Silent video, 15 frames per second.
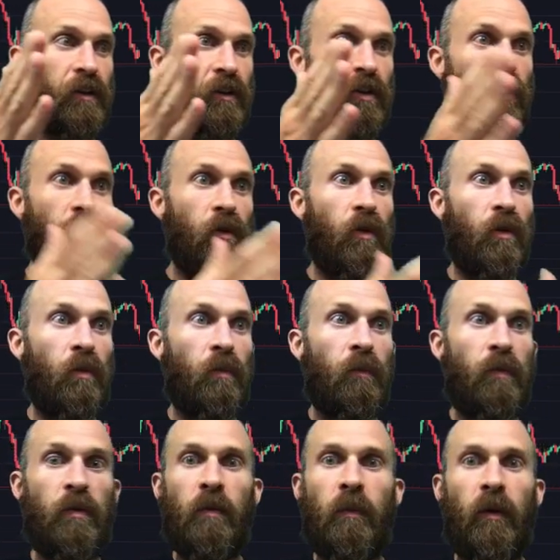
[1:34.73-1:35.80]
you know,
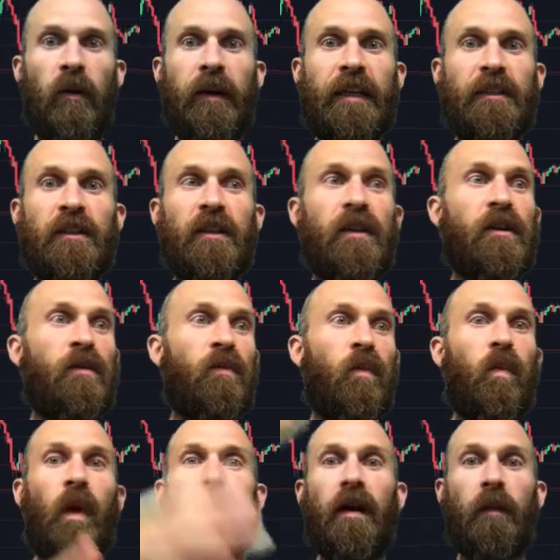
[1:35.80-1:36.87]
the markets
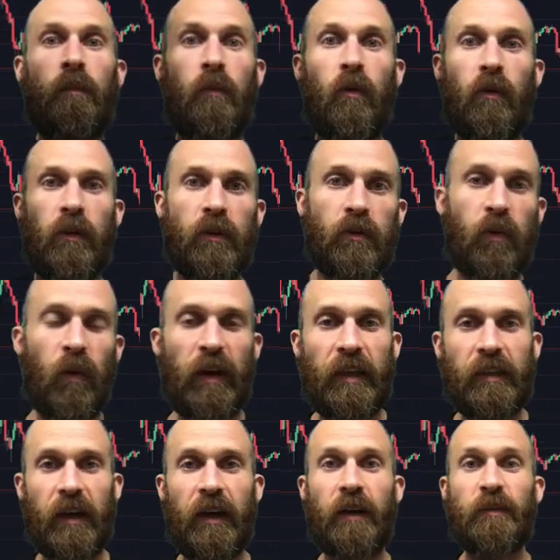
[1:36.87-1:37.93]
went up more than 20
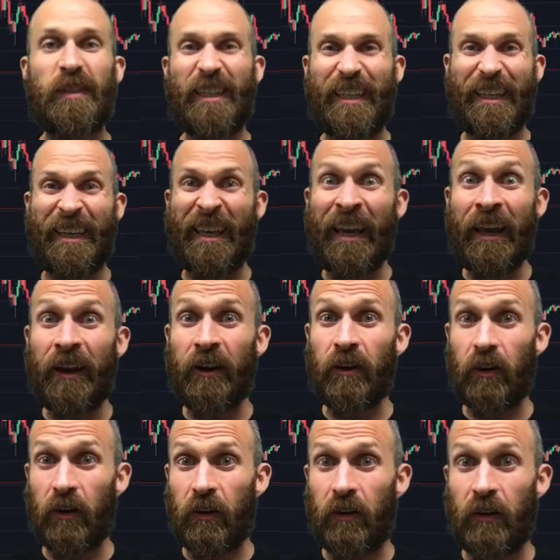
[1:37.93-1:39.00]
times in a
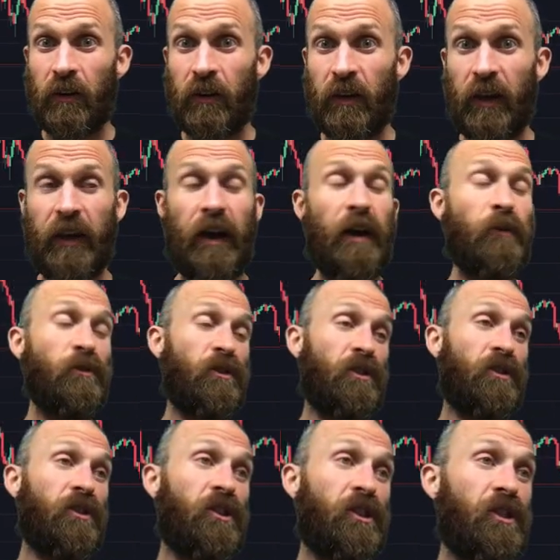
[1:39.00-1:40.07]
year. Like I was
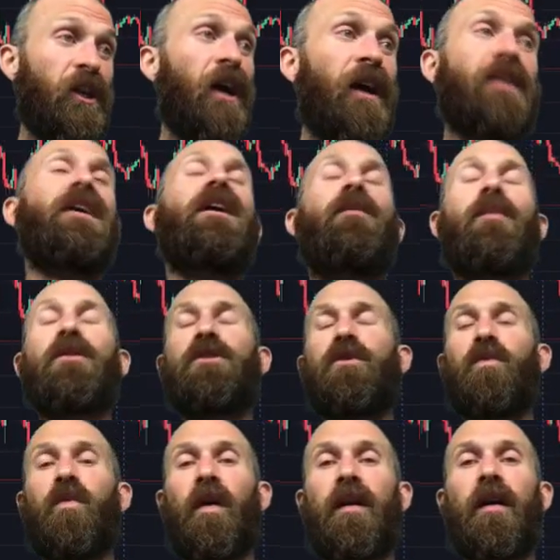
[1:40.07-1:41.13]
just shocked how much it
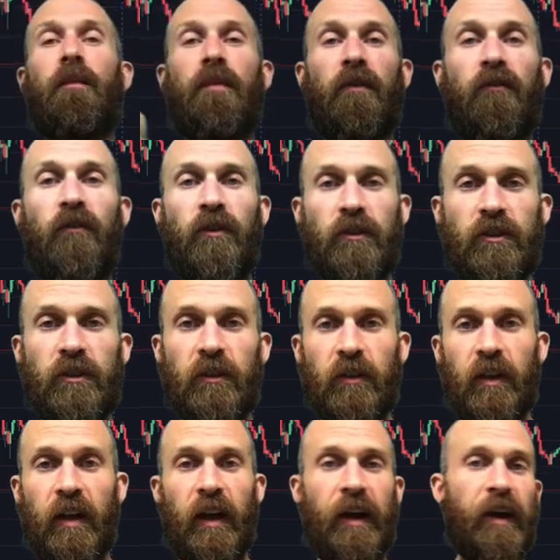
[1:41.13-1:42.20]
went up the first year
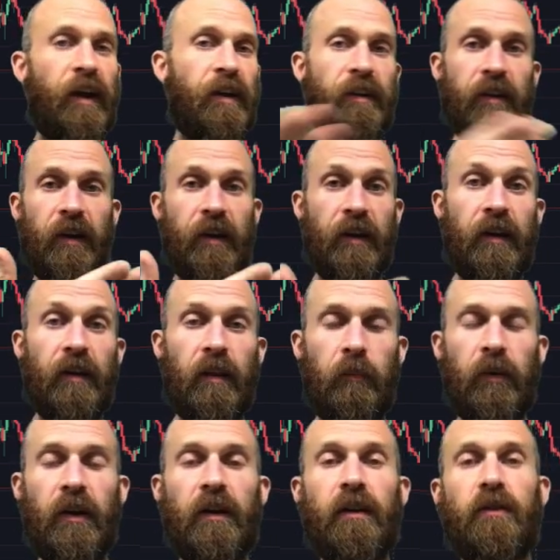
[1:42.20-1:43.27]
that I got in. I got in the
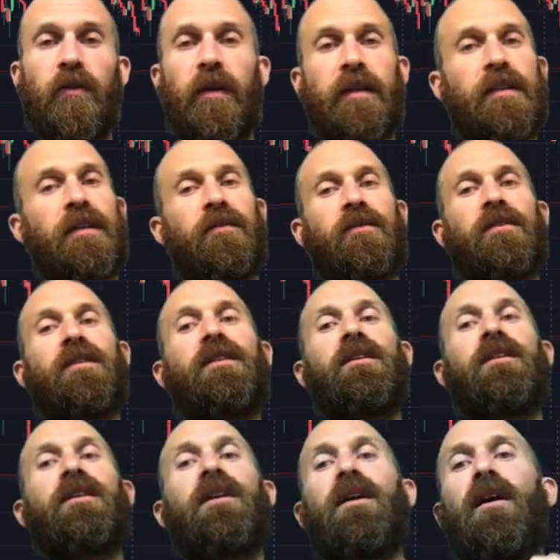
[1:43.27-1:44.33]
beginning of
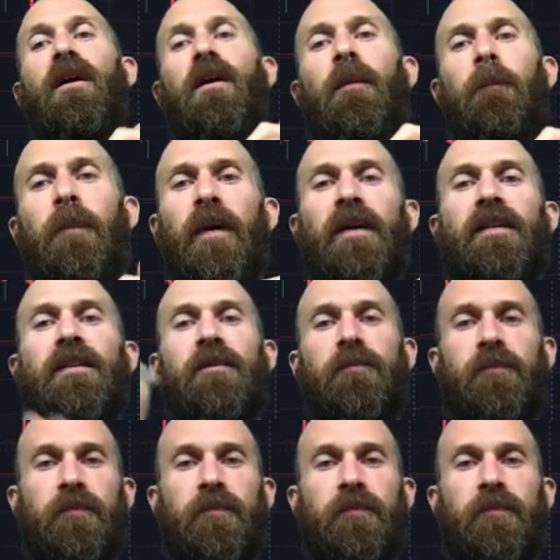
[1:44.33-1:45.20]
2017. But